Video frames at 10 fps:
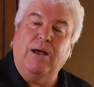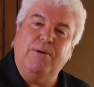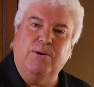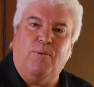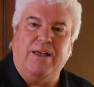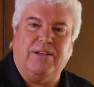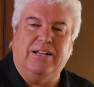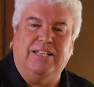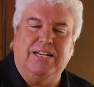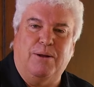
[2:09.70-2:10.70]
That way your wife
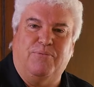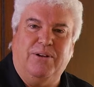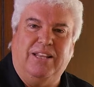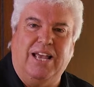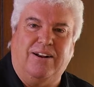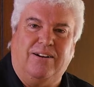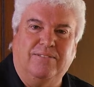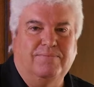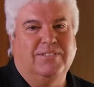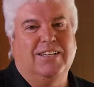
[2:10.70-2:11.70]
can clean it up for you later.
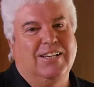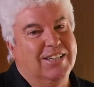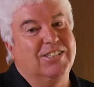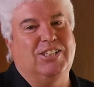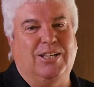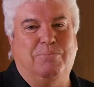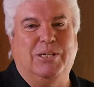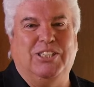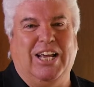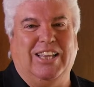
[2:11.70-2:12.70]
She'll
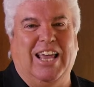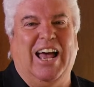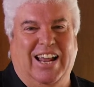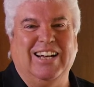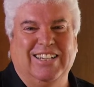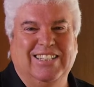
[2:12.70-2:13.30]
appreciate that.